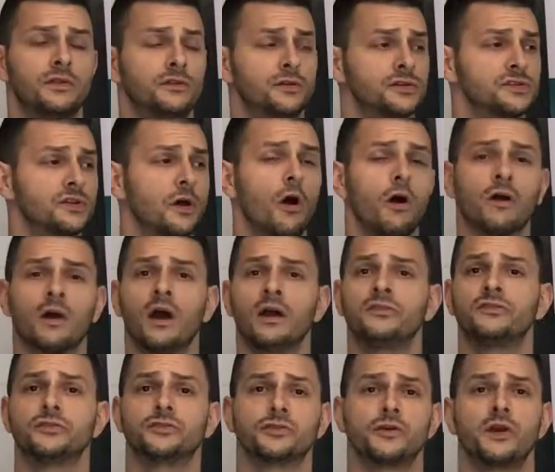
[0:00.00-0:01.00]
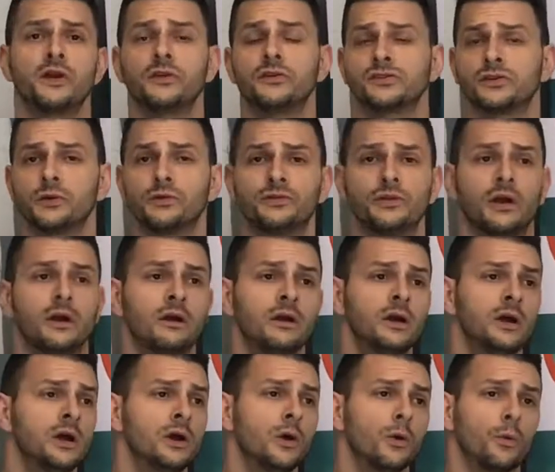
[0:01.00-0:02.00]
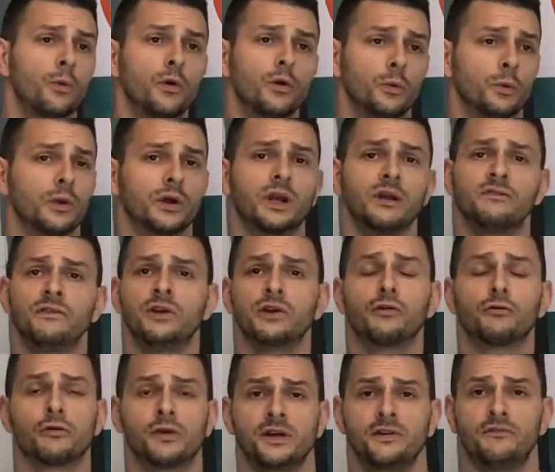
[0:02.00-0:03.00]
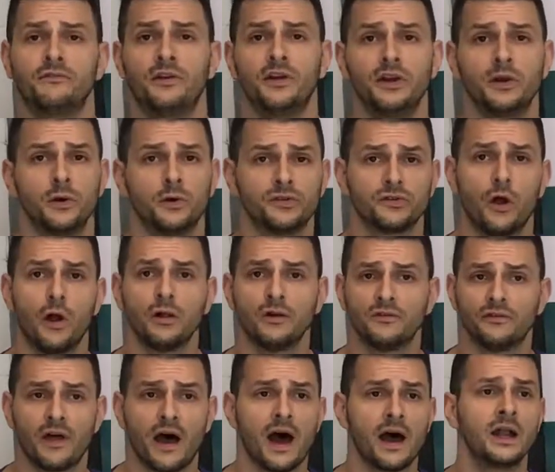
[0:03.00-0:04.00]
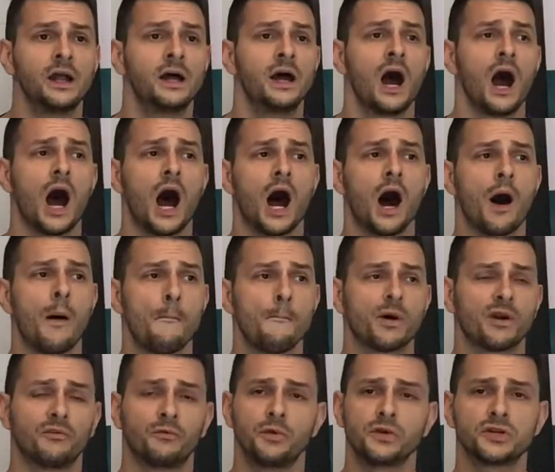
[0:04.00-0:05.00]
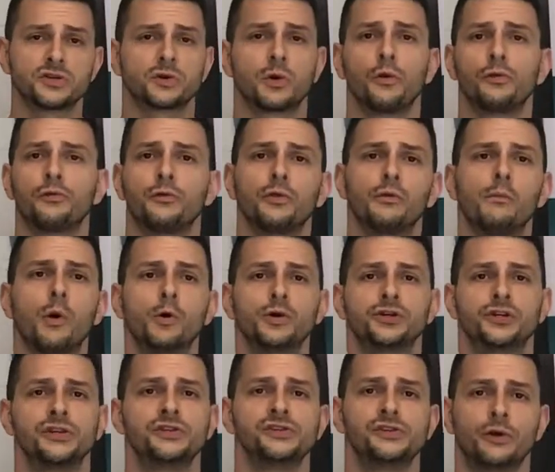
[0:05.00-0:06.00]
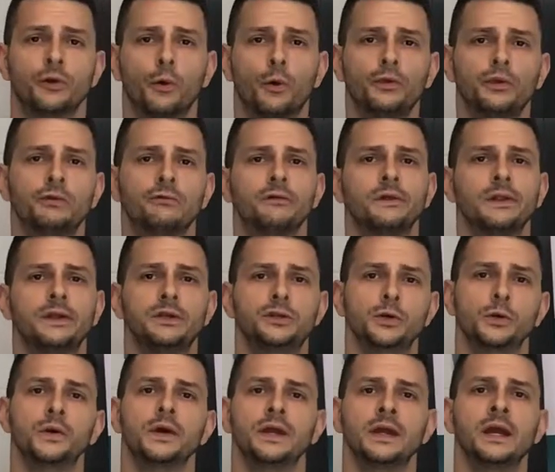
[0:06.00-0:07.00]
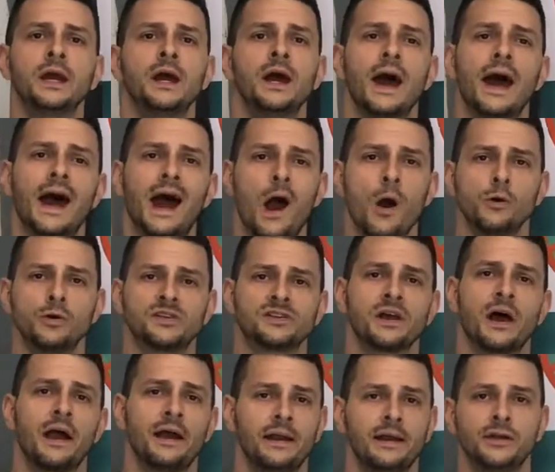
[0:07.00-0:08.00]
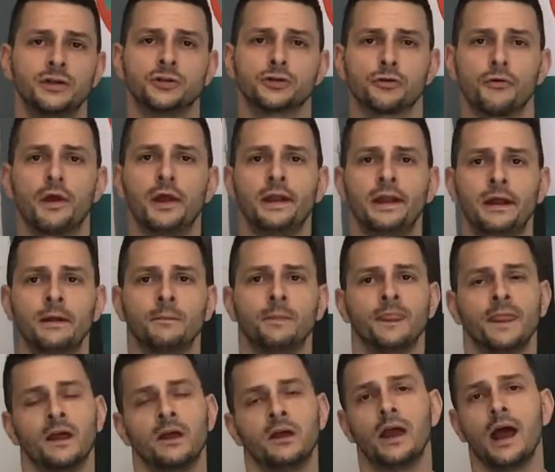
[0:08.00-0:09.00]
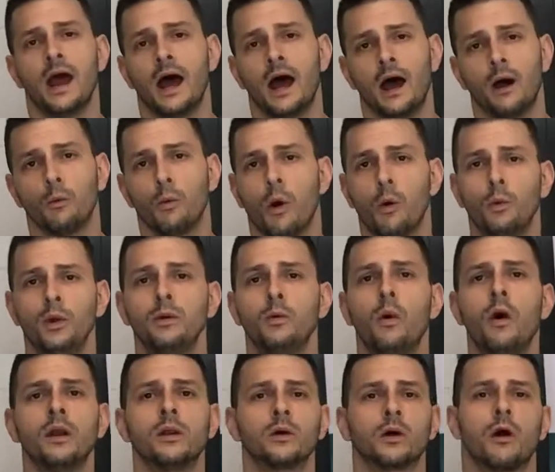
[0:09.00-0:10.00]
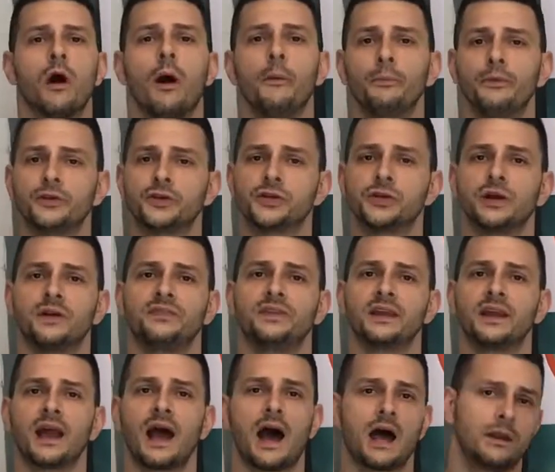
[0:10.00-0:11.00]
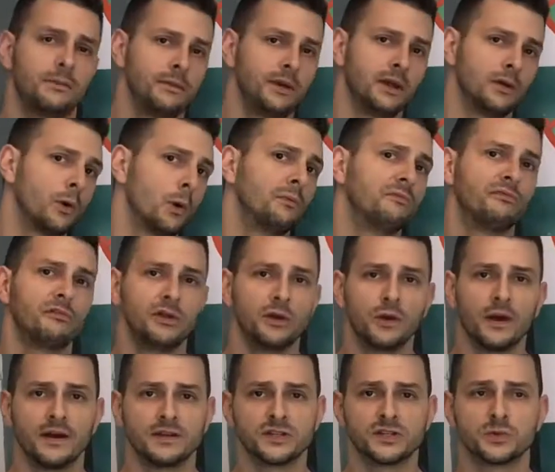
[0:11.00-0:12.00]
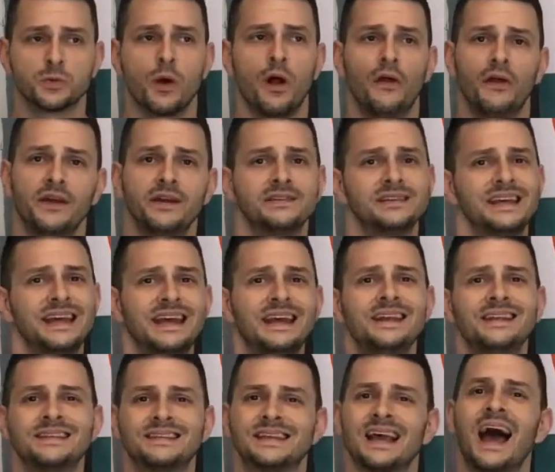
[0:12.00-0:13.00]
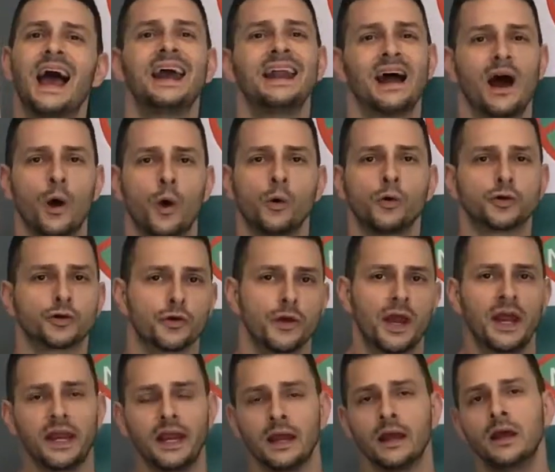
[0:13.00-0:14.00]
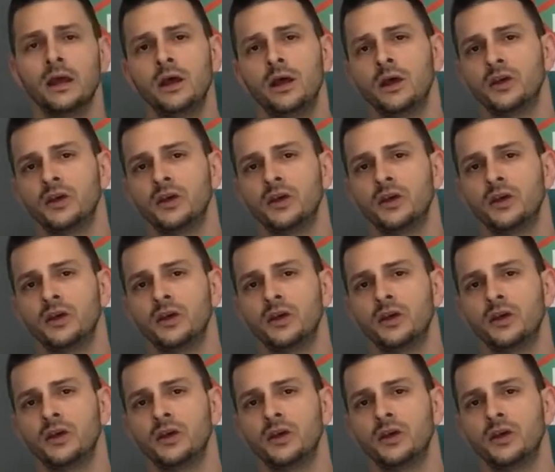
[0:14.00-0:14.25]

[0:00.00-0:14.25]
There's all kinds of trainers out there. We're, we're giving you great videos, all of that. Um, but if we just go through the motions, you're only really doing outside in training. Uh, what we want to accomplish here at the Academy, and hopefully you guys as well, is inside out training.